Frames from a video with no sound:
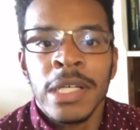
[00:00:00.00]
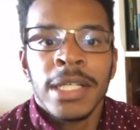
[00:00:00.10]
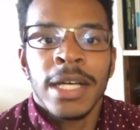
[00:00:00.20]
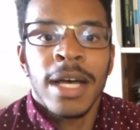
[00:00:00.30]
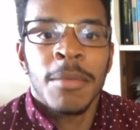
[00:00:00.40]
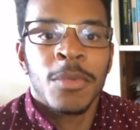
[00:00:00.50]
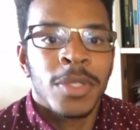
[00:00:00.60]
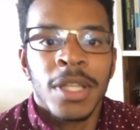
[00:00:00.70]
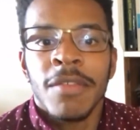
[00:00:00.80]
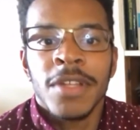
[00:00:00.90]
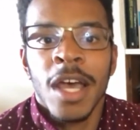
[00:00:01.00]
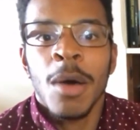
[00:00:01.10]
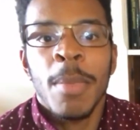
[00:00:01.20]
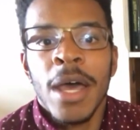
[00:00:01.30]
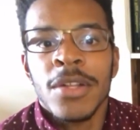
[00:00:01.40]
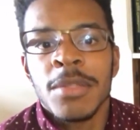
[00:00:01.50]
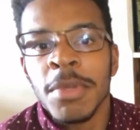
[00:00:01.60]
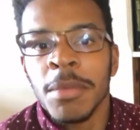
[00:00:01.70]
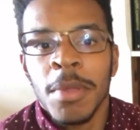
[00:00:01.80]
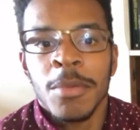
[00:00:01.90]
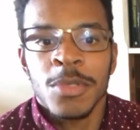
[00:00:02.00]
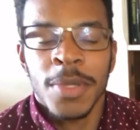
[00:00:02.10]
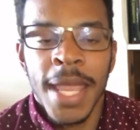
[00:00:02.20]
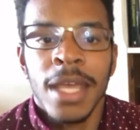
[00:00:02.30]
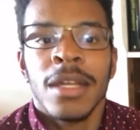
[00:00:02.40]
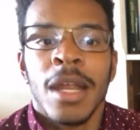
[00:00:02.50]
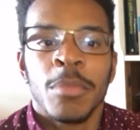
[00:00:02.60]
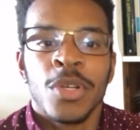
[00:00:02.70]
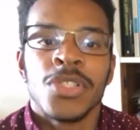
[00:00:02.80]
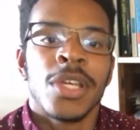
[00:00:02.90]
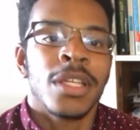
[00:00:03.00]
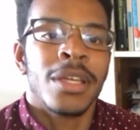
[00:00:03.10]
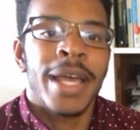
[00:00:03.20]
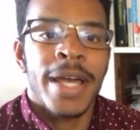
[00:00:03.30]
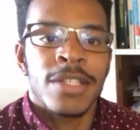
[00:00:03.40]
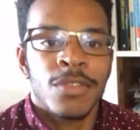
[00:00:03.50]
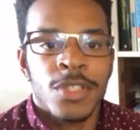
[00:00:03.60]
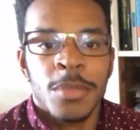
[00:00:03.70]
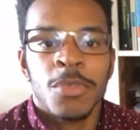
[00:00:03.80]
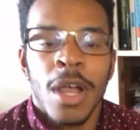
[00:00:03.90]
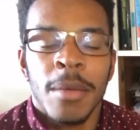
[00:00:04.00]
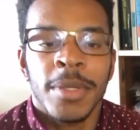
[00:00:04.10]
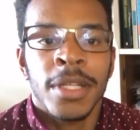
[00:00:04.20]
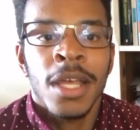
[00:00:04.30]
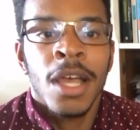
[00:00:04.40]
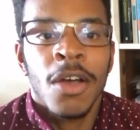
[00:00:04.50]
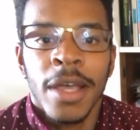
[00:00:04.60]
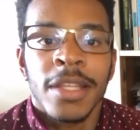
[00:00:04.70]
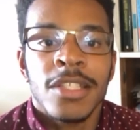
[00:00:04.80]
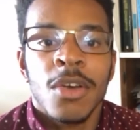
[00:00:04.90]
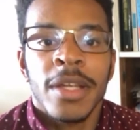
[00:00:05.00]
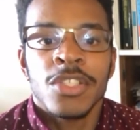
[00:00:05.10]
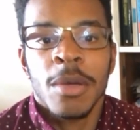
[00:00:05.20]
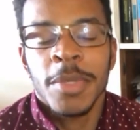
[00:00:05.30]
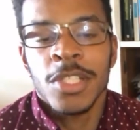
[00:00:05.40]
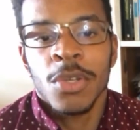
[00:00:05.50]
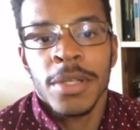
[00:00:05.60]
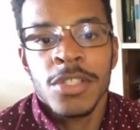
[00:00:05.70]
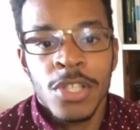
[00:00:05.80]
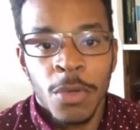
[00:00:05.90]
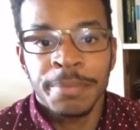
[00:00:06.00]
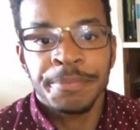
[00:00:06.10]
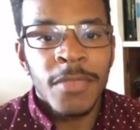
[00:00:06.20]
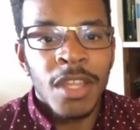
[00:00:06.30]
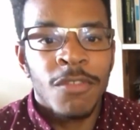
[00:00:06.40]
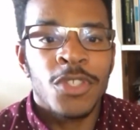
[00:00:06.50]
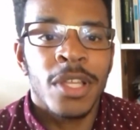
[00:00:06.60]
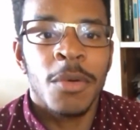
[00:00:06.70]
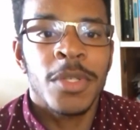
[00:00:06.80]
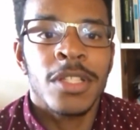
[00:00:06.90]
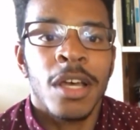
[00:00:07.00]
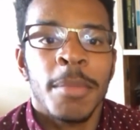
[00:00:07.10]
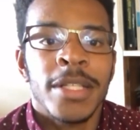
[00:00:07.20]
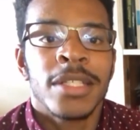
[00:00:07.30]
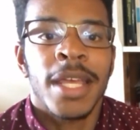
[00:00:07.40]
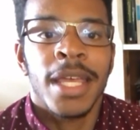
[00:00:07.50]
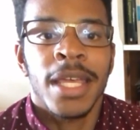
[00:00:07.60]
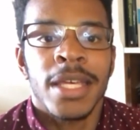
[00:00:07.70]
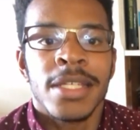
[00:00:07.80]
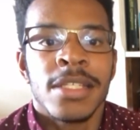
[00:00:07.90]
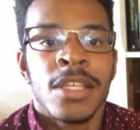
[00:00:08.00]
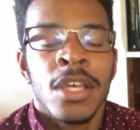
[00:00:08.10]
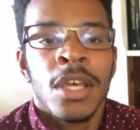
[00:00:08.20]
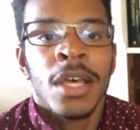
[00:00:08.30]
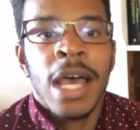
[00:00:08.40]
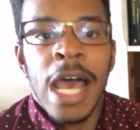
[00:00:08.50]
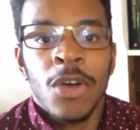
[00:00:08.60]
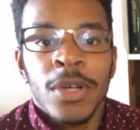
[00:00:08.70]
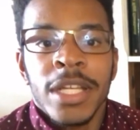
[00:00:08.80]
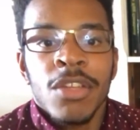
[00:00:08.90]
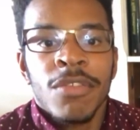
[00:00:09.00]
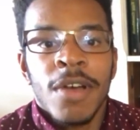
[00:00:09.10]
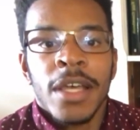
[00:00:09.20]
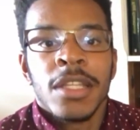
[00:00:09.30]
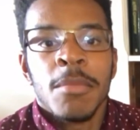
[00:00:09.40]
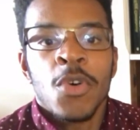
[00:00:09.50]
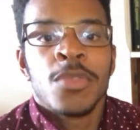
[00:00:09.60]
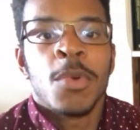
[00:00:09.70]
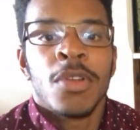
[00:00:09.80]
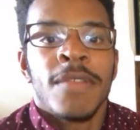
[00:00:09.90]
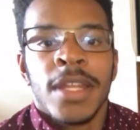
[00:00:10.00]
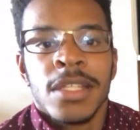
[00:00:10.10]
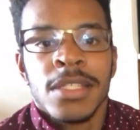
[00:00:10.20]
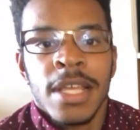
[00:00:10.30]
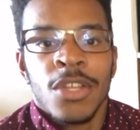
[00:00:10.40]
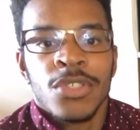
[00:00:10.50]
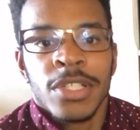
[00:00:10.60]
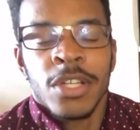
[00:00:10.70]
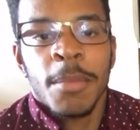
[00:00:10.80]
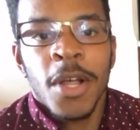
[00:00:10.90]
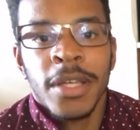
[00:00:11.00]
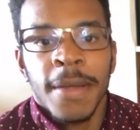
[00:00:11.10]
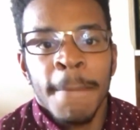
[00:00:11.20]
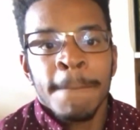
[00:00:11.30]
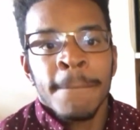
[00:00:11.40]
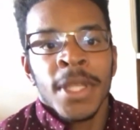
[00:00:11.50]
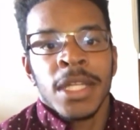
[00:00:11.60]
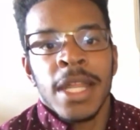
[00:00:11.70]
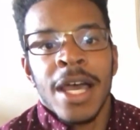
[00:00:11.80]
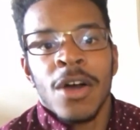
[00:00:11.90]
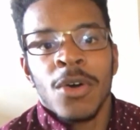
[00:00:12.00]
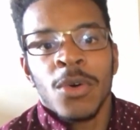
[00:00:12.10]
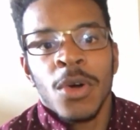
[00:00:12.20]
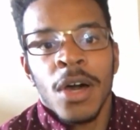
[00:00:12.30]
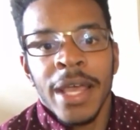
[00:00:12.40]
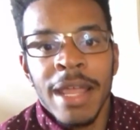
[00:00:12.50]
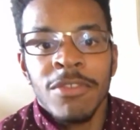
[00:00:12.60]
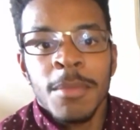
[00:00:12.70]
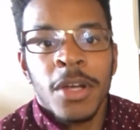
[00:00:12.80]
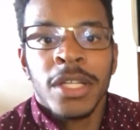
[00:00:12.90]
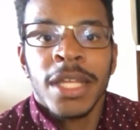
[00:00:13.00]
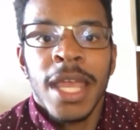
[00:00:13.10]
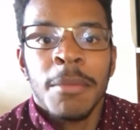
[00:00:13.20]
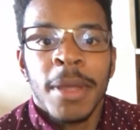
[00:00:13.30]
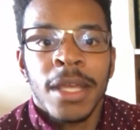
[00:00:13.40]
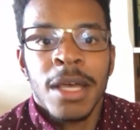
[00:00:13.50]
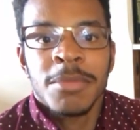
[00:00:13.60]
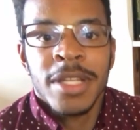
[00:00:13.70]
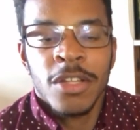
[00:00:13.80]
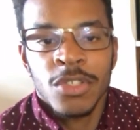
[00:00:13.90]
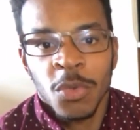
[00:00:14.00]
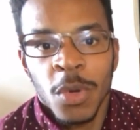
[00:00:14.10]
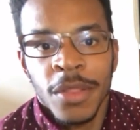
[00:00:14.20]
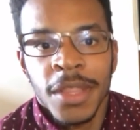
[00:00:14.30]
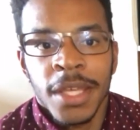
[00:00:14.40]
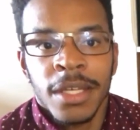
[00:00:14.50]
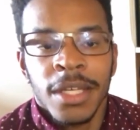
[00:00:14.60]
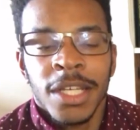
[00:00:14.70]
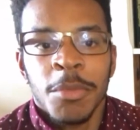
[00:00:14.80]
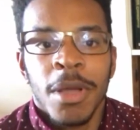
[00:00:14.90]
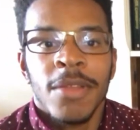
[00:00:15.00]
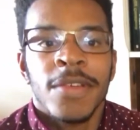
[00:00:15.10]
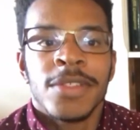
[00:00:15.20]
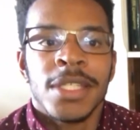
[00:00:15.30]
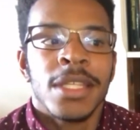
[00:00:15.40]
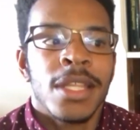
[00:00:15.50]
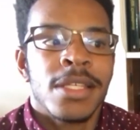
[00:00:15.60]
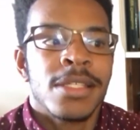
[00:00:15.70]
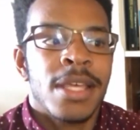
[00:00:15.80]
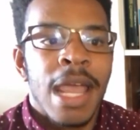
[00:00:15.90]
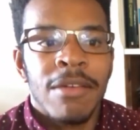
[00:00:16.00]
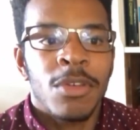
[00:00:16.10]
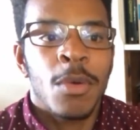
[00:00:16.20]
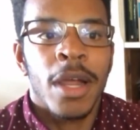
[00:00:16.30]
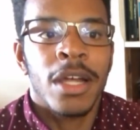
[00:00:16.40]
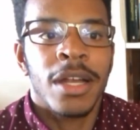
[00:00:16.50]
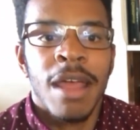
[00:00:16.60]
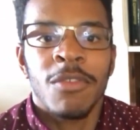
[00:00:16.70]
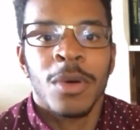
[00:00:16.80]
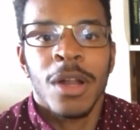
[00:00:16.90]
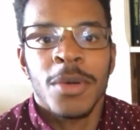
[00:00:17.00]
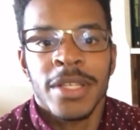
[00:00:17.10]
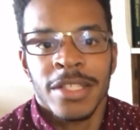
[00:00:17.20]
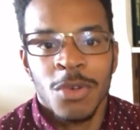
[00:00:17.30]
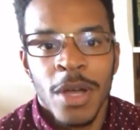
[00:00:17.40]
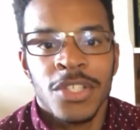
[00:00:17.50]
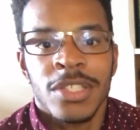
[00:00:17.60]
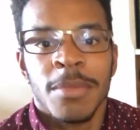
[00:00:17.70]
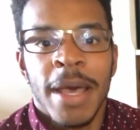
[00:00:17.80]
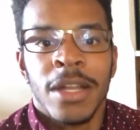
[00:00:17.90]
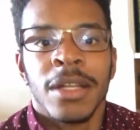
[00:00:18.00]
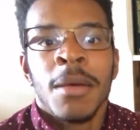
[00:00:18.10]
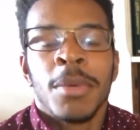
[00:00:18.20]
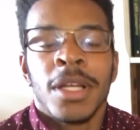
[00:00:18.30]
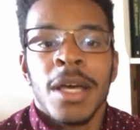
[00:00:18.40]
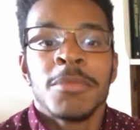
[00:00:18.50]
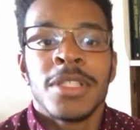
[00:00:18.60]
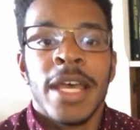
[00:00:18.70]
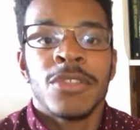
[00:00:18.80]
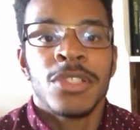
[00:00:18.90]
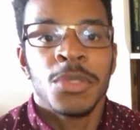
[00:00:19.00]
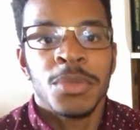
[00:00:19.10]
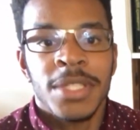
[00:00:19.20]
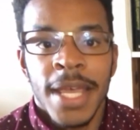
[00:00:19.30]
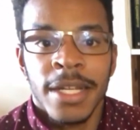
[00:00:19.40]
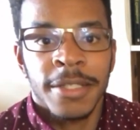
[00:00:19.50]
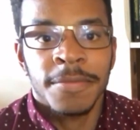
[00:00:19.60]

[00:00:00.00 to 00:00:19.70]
We'd love to help out as many people as we can, and I appreciate you guys for subscribing. All right, let's go ahead and jump into it. So first thing I want to talk about today is how can you find the most motivated sellers in your market? Now, every marketing campaign comes down to one thing, and you've probably seen this everywhere and everyone always has questions about it, but it comes down to data.